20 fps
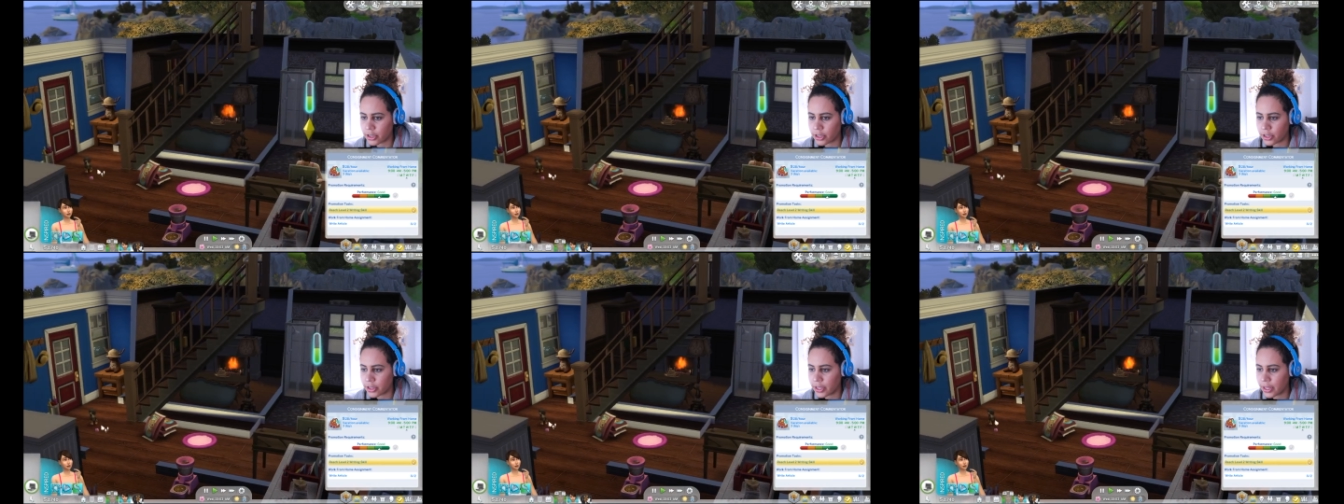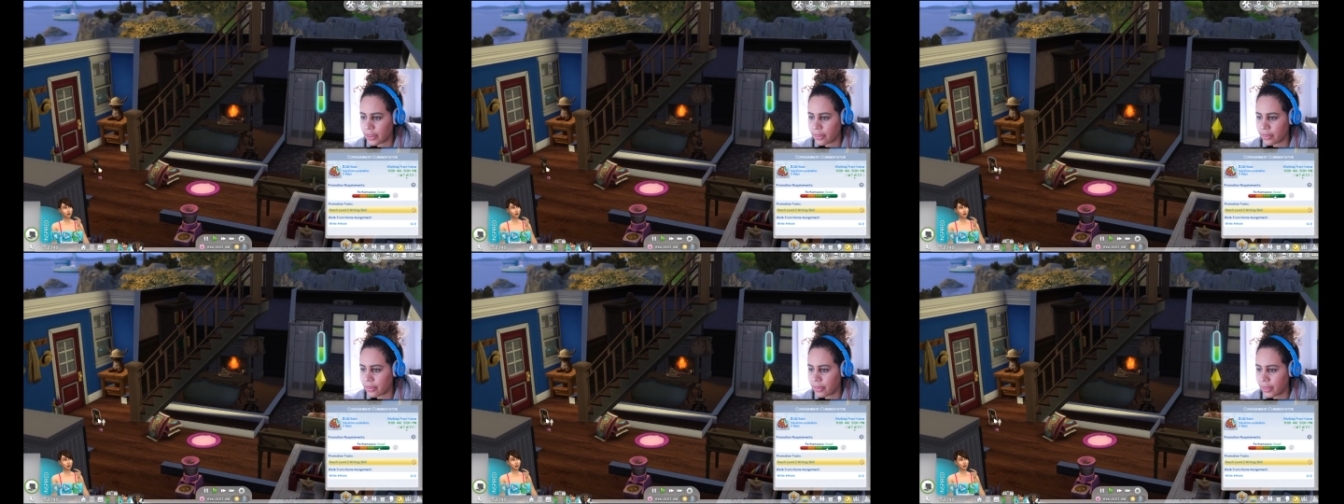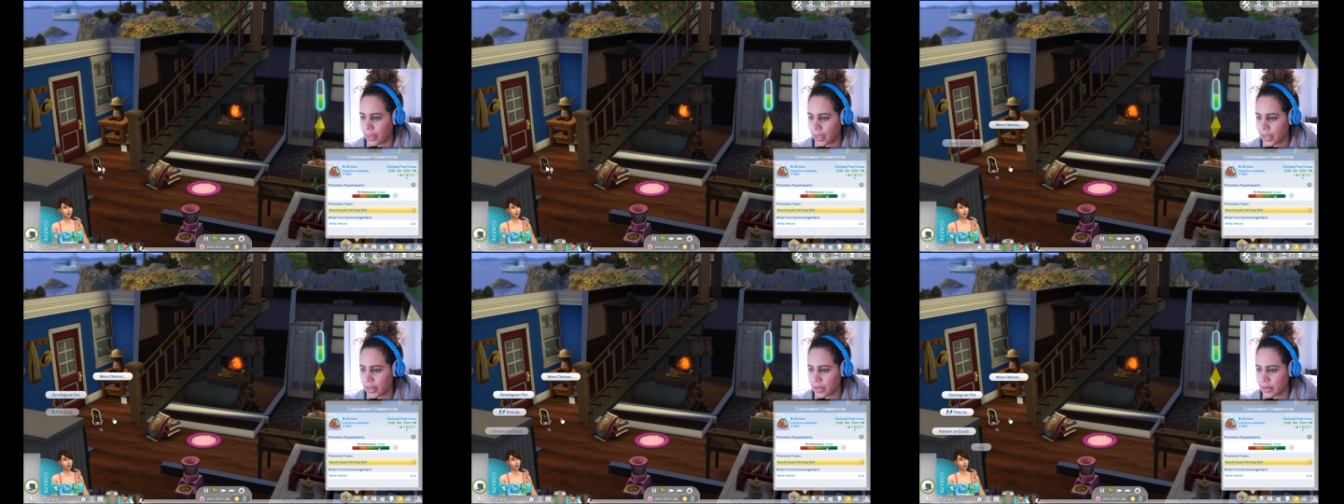and
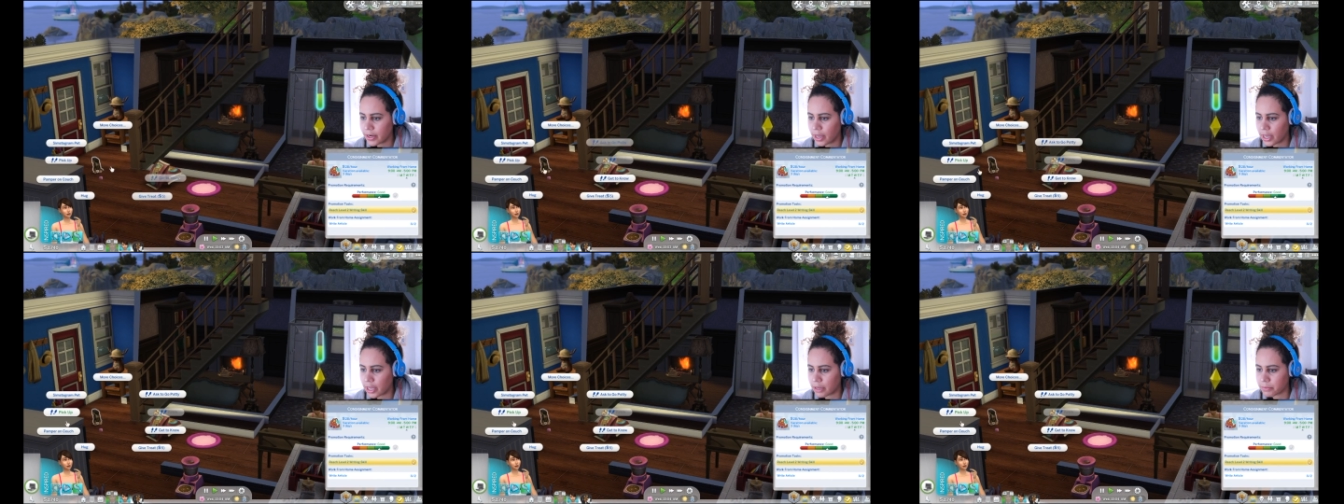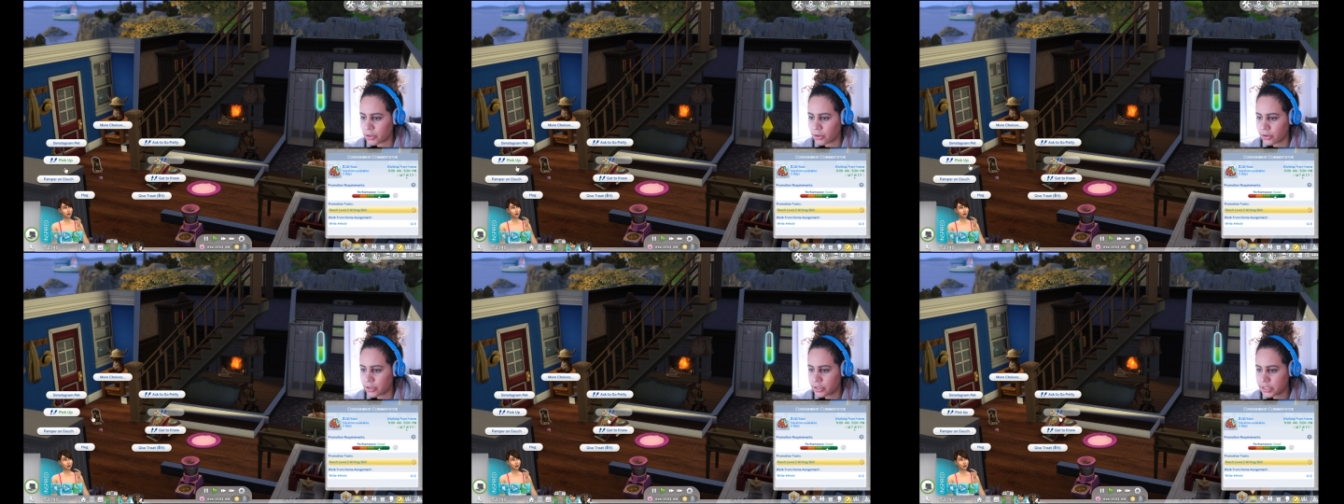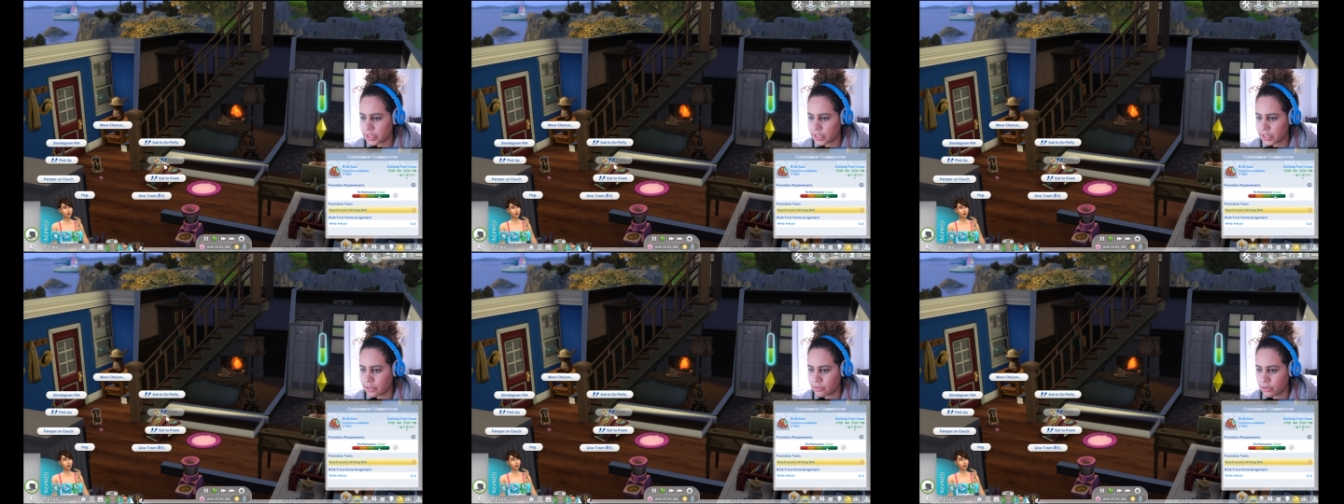then I'm going
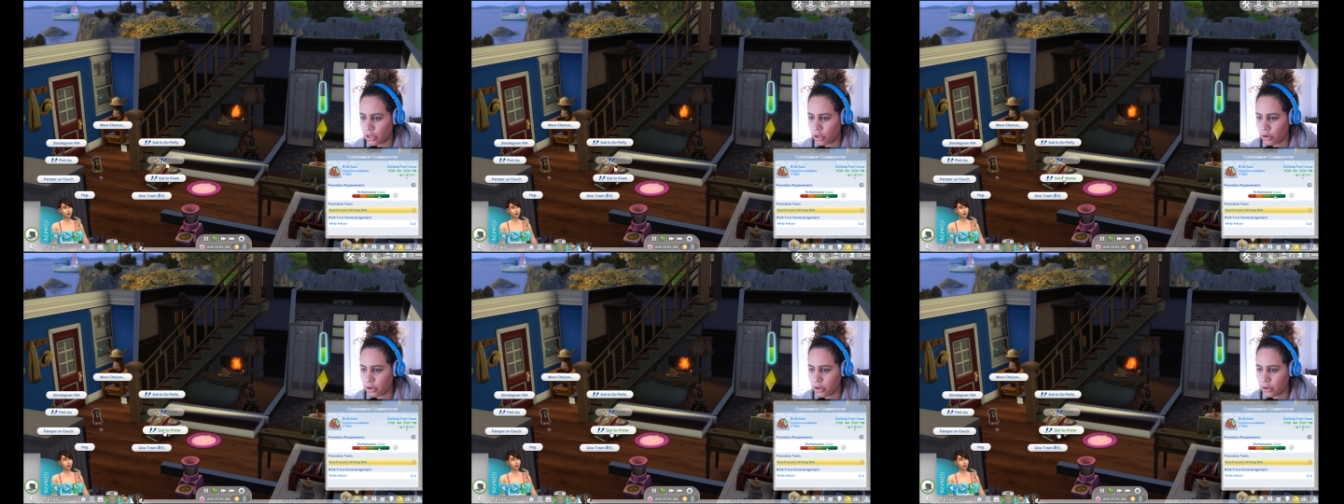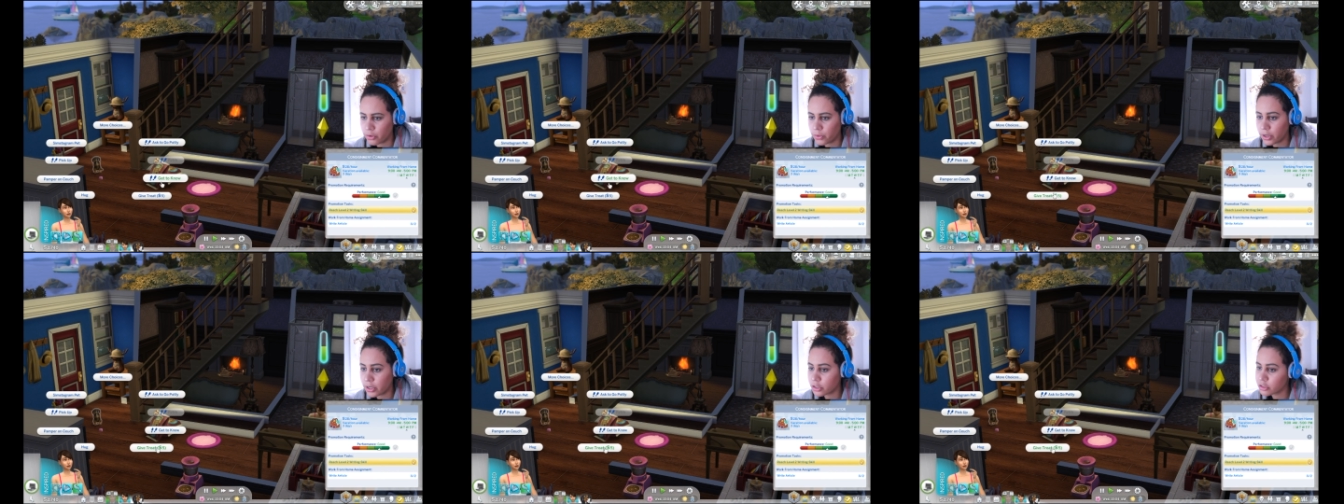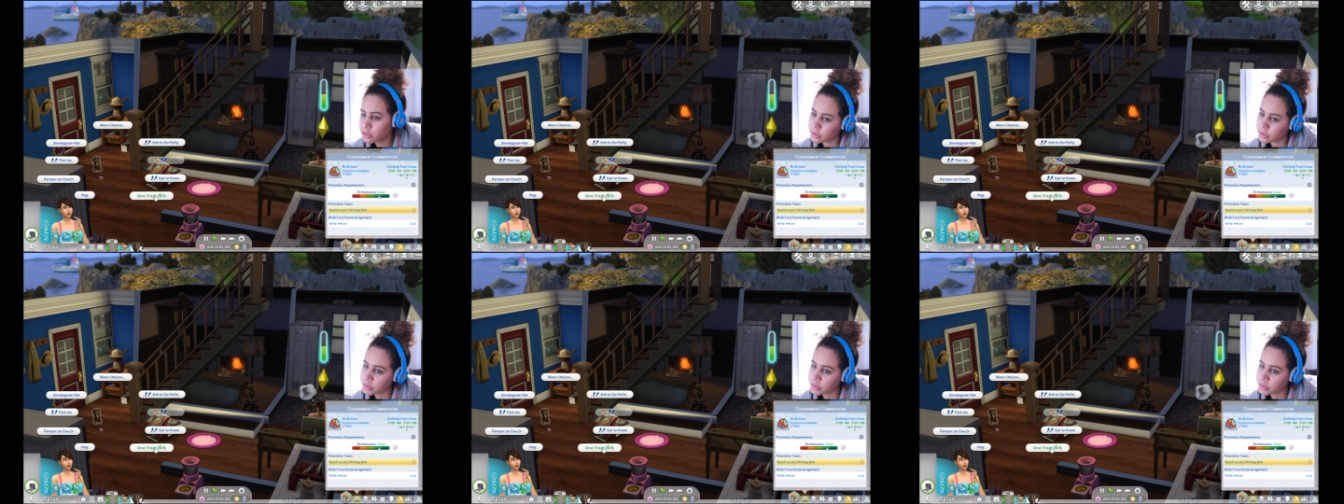to give Coco a